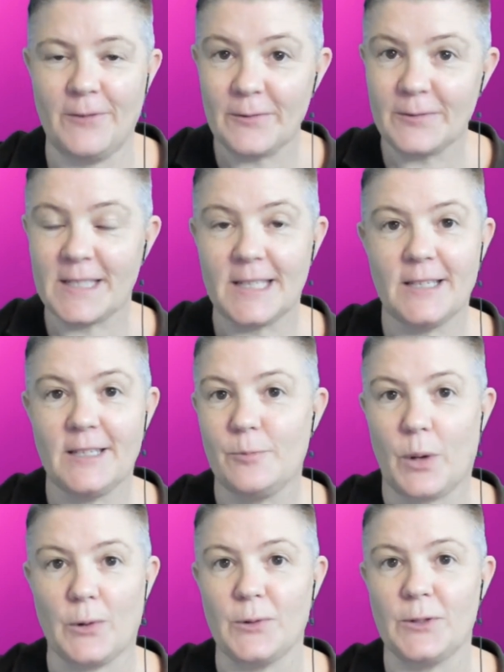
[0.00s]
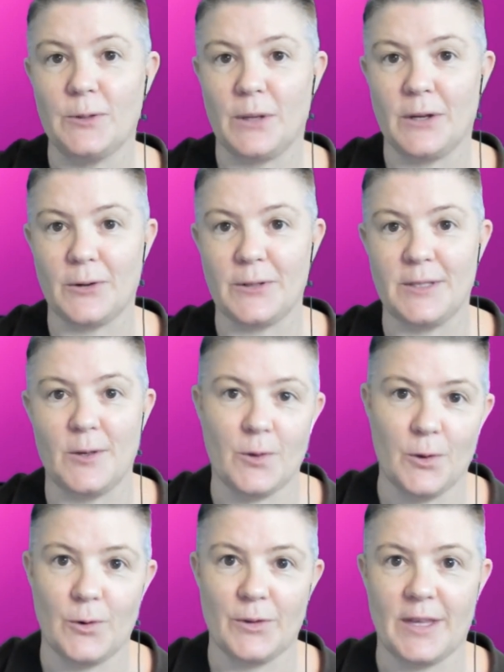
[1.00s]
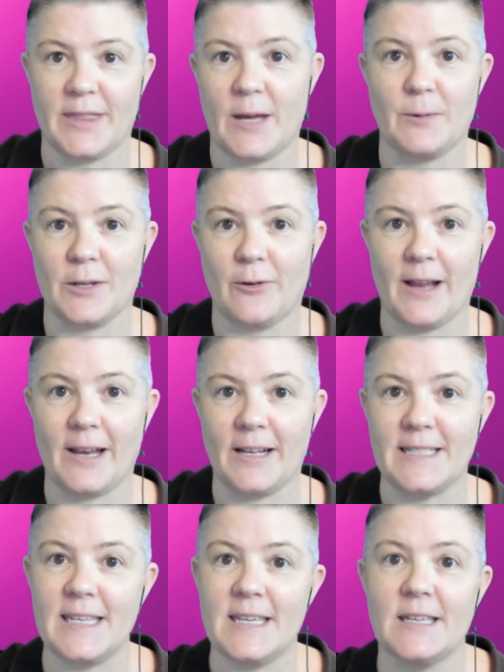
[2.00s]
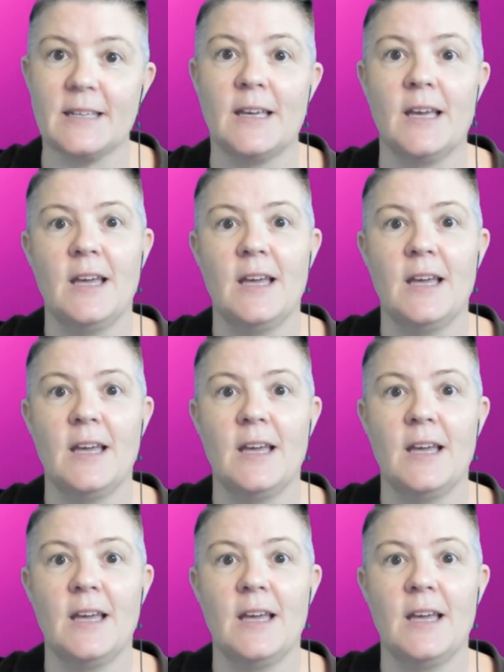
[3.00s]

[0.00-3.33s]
50 posts because you thought that that was a great idea,